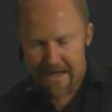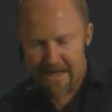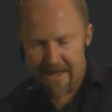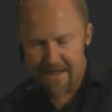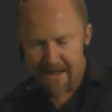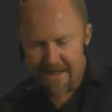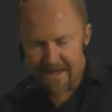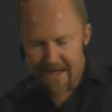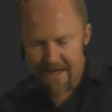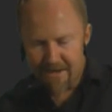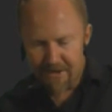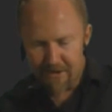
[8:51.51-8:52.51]
And
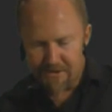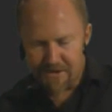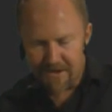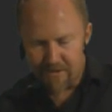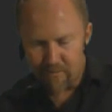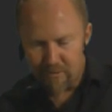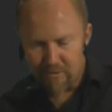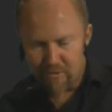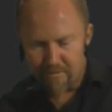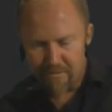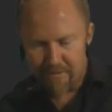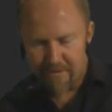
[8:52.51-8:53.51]
again, using the
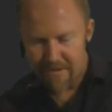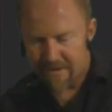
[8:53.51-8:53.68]
warp,